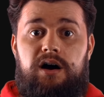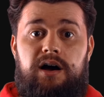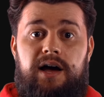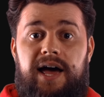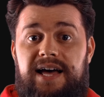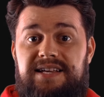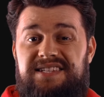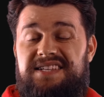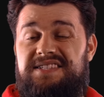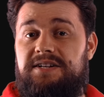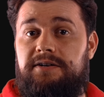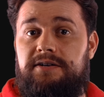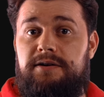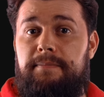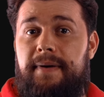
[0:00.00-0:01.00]
has a
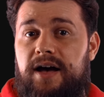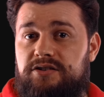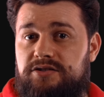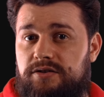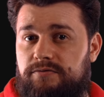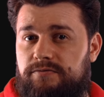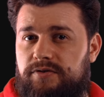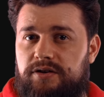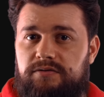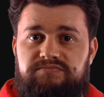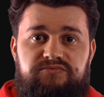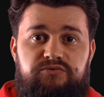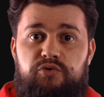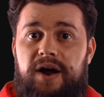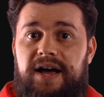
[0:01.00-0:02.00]
certain amount of
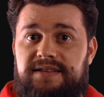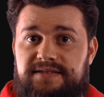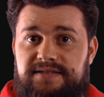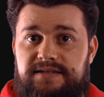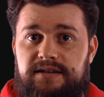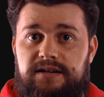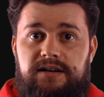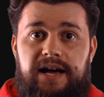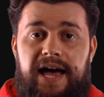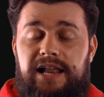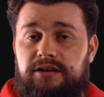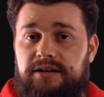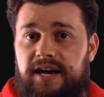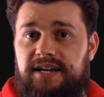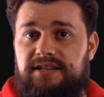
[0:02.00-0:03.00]
threads
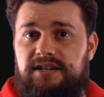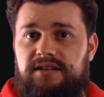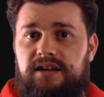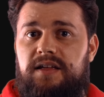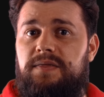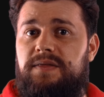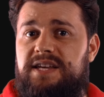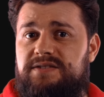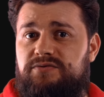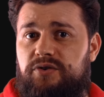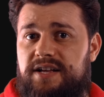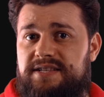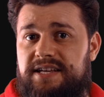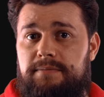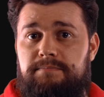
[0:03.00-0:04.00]
allocated, and these
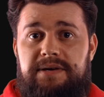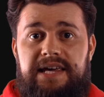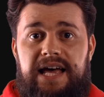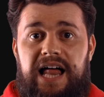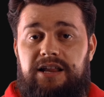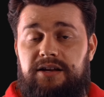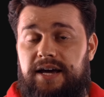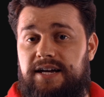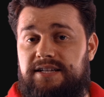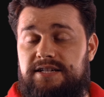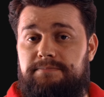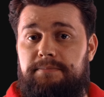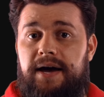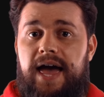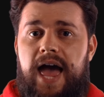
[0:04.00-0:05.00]
threads can be
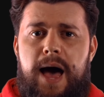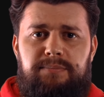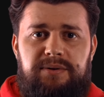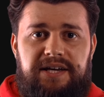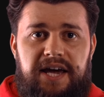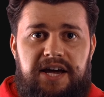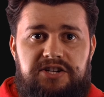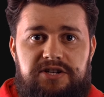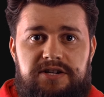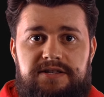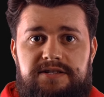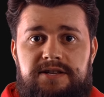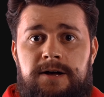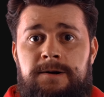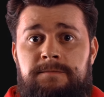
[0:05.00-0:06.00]
allocated by
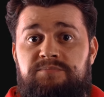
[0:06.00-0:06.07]
applications,